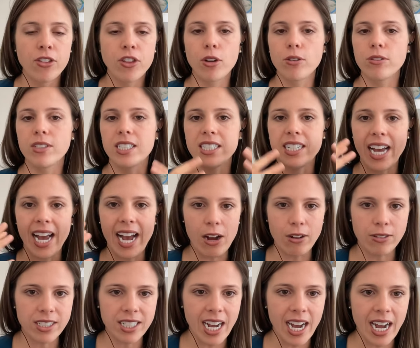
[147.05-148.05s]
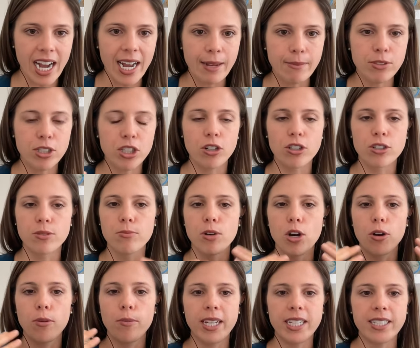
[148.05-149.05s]
those down times those
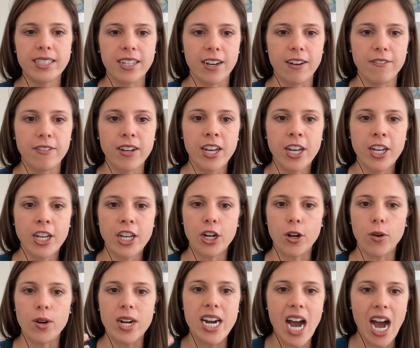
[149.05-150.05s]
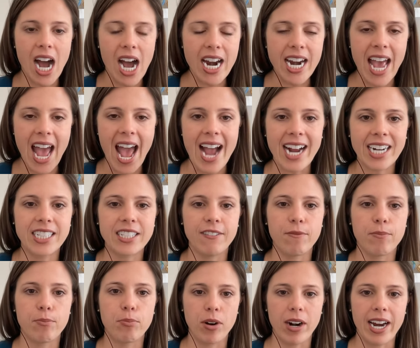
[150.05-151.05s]
moments of you know
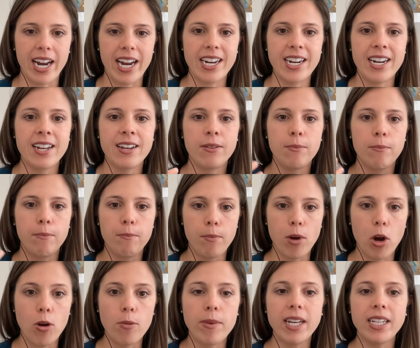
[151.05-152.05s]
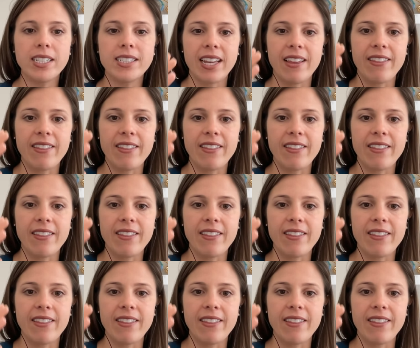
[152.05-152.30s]
non-active brain moments.